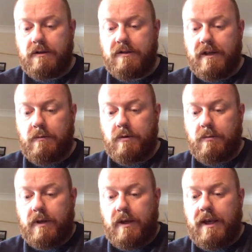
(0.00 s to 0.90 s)
See
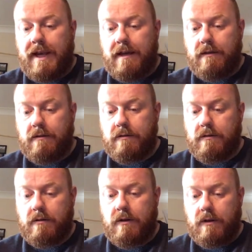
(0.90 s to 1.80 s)
what we get.
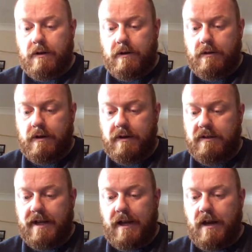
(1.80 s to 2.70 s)
Like I
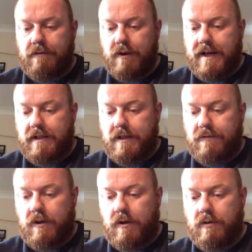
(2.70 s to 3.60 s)
say, I've not had this
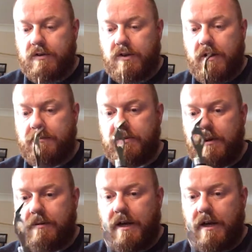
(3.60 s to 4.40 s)
for a long time, so I'm